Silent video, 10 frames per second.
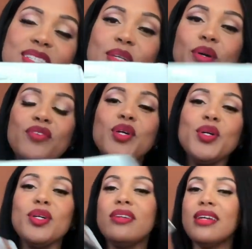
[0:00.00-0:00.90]
So if
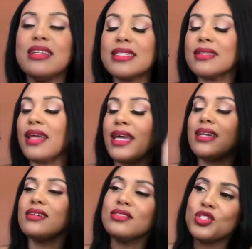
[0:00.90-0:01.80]
you're into like
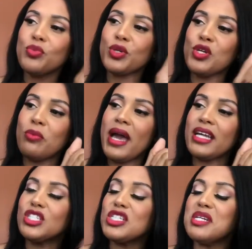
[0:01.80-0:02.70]
super cute
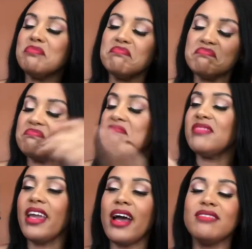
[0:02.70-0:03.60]
packaging,
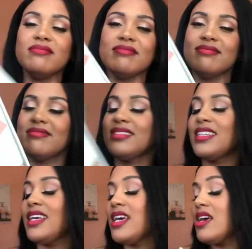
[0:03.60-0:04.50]
yeah.
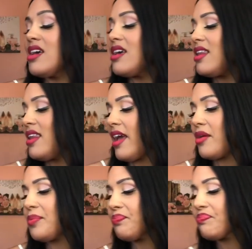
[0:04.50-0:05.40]
Now,
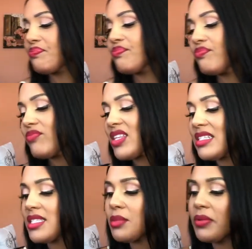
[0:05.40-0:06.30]
this
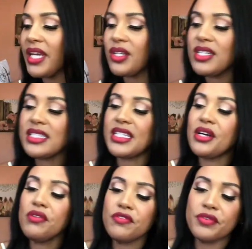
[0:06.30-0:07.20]
is the planner
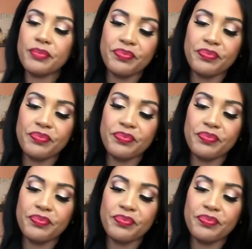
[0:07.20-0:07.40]
itself.